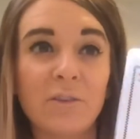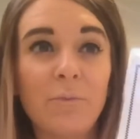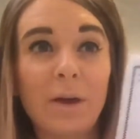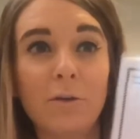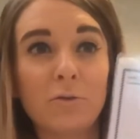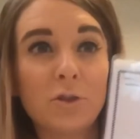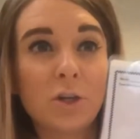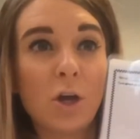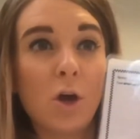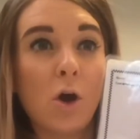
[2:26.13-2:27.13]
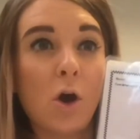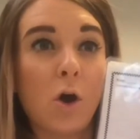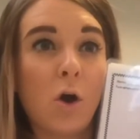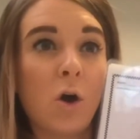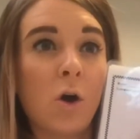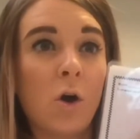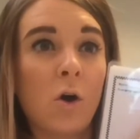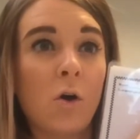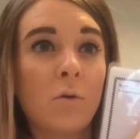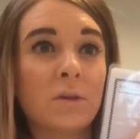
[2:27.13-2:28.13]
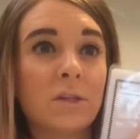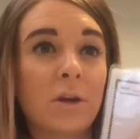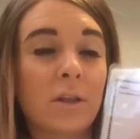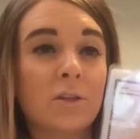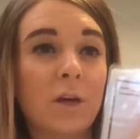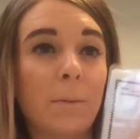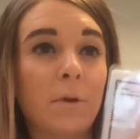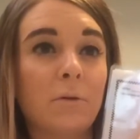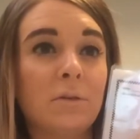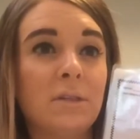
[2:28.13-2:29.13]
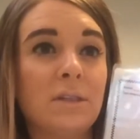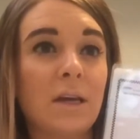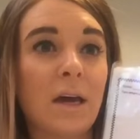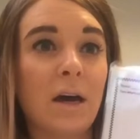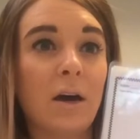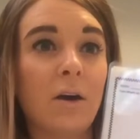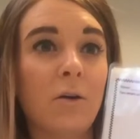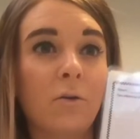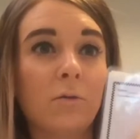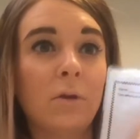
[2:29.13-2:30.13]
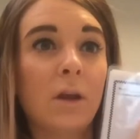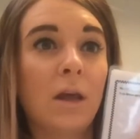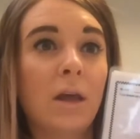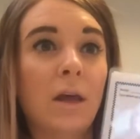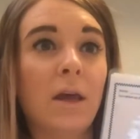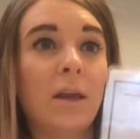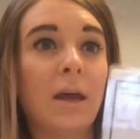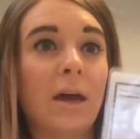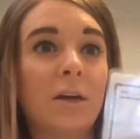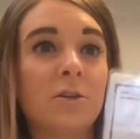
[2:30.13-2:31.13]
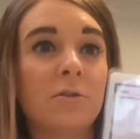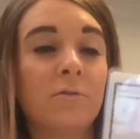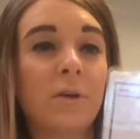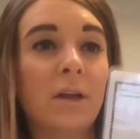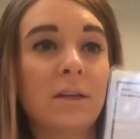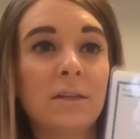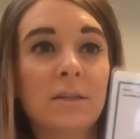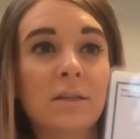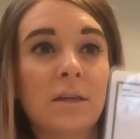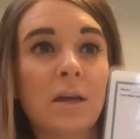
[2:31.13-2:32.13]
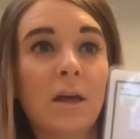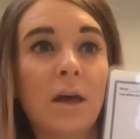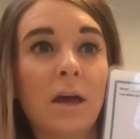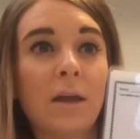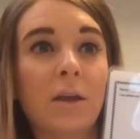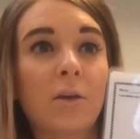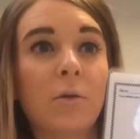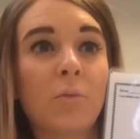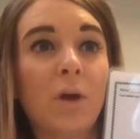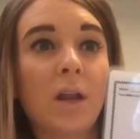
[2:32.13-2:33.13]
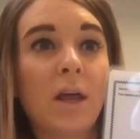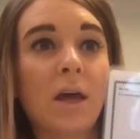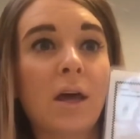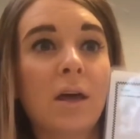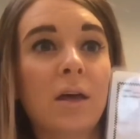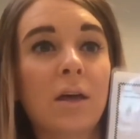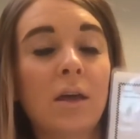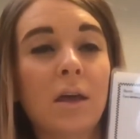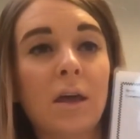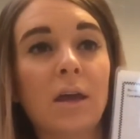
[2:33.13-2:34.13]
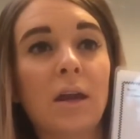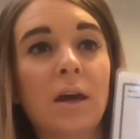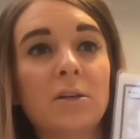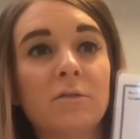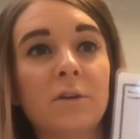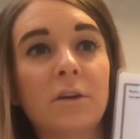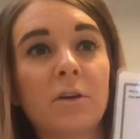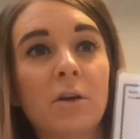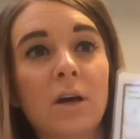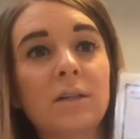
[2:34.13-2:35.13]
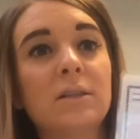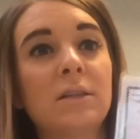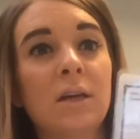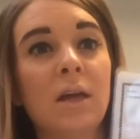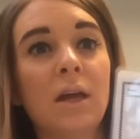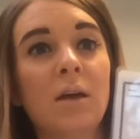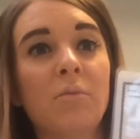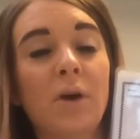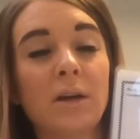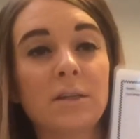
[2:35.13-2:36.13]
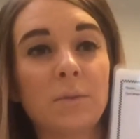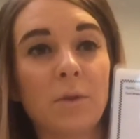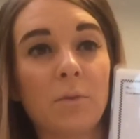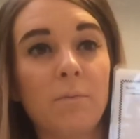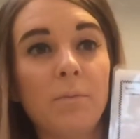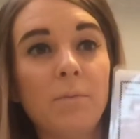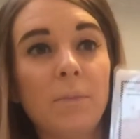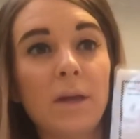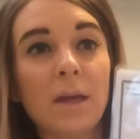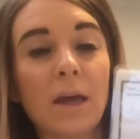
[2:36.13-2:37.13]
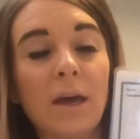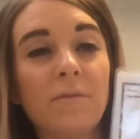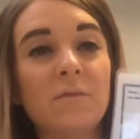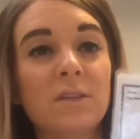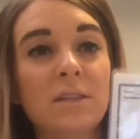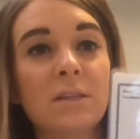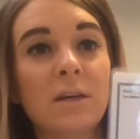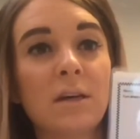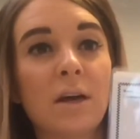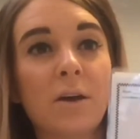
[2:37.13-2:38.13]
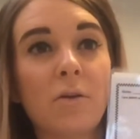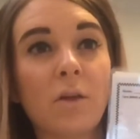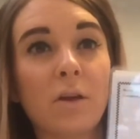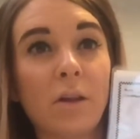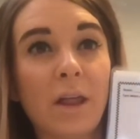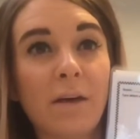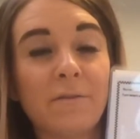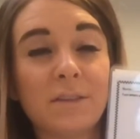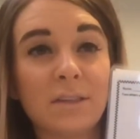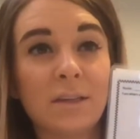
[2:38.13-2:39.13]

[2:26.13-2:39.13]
pouch. Always start at the top, you go down and add your friends, make your umbrella, and add your friend across. Practice with your big F's and your little F's.